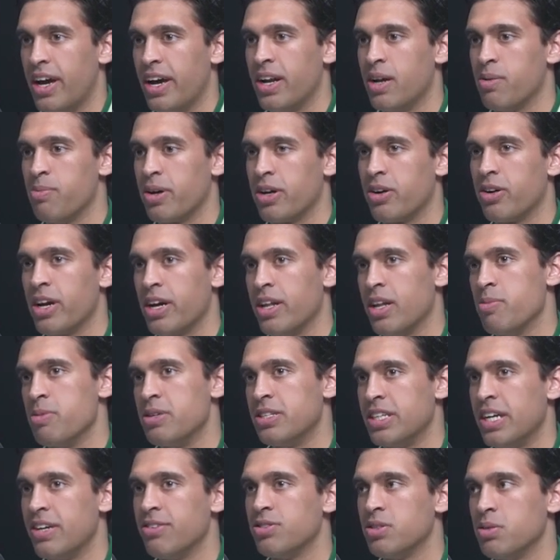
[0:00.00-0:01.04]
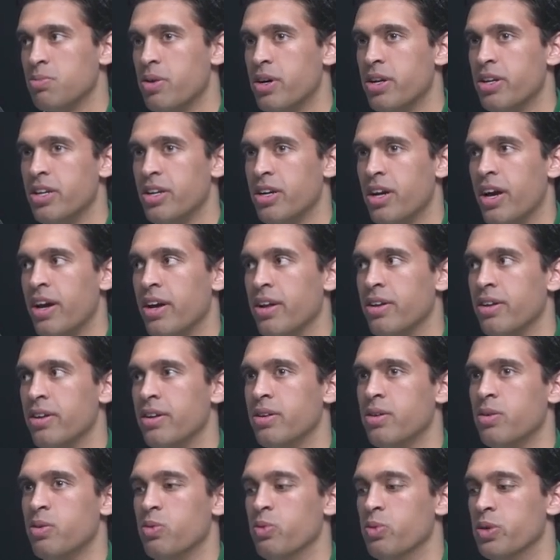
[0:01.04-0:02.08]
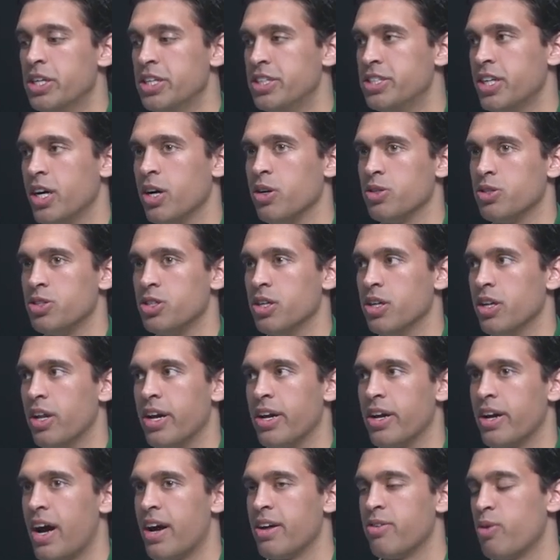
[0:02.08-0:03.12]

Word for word: And I'm like, okay, let me save some money and reach out to like I,